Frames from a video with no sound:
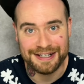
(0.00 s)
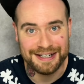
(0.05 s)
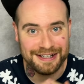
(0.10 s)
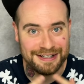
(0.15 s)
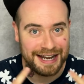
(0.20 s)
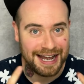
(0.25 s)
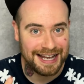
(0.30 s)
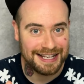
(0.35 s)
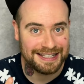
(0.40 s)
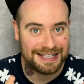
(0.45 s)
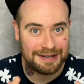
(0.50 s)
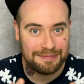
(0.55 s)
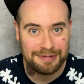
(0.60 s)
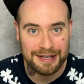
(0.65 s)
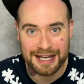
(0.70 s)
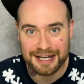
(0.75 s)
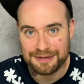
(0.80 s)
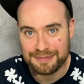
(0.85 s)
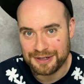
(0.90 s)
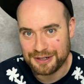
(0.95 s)
it has that
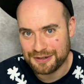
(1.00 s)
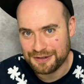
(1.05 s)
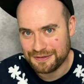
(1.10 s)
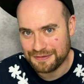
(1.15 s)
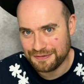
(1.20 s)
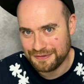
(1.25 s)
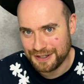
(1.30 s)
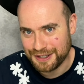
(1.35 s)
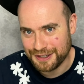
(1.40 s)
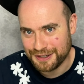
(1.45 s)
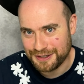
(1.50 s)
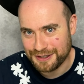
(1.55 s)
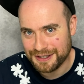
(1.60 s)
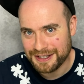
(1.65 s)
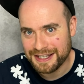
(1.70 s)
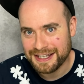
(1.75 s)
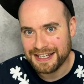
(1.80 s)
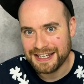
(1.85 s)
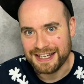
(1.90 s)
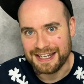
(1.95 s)
Black Mirror feel.
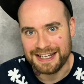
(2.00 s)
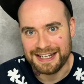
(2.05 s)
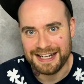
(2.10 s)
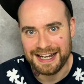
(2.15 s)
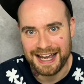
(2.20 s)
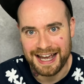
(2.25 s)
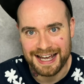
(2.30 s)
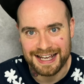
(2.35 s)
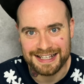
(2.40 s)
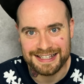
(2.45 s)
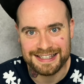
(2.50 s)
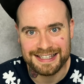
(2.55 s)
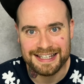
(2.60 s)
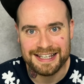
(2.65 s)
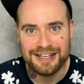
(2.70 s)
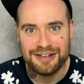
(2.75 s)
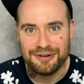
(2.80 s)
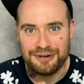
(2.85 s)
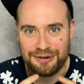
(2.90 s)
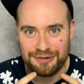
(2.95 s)
It has
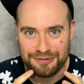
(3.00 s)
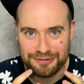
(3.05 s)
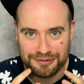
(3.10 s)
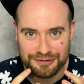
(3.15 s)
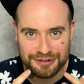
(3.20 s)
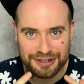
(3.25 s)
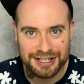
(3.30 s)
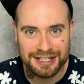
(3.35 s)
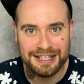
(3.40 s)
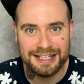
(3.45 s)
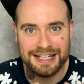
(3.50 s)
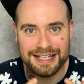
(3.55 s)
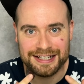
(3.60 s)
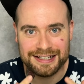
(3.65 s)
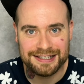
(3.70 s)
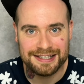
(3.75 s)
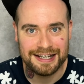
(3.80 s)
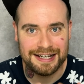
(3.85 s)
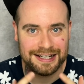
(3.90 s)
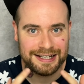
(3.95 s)
a really
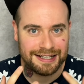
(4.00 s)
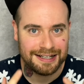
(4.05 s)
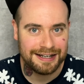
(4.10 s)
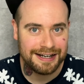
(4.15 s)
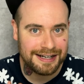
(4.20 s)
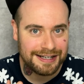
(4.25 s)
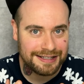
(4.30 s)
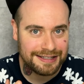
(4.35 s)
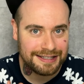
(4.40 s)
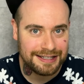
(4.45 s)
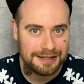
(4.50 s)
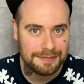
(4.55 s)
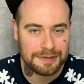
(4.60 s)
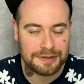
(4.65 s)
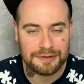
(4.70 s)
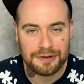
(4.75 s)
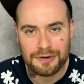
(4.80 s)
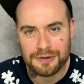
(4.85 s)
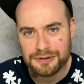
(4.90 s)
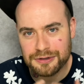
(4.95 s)
exciting concept. It
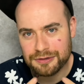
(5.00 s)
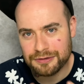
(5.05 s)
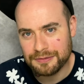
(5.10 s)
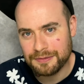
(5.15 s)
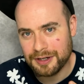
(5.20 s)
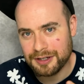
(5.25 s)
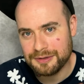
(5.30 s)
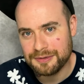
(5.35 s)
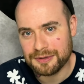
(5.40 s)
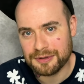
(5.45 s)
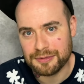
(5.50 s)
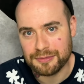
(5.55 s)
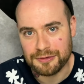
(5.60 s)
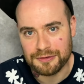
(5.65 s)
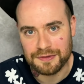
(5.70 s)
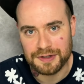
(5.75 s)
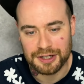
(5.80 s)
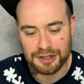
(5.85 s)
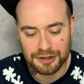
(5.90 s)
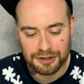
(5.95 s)
also reminds me of the
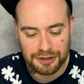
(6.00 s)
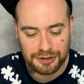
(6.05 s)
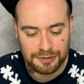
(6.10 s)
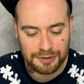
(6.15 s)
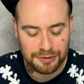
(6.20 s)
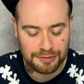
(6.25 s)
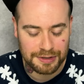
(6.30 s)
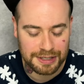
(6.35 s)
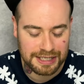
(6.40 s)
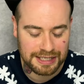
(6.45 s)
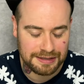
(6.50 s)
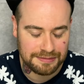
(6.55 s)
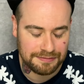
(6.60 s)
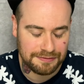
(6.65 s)
movie Her with Joaquin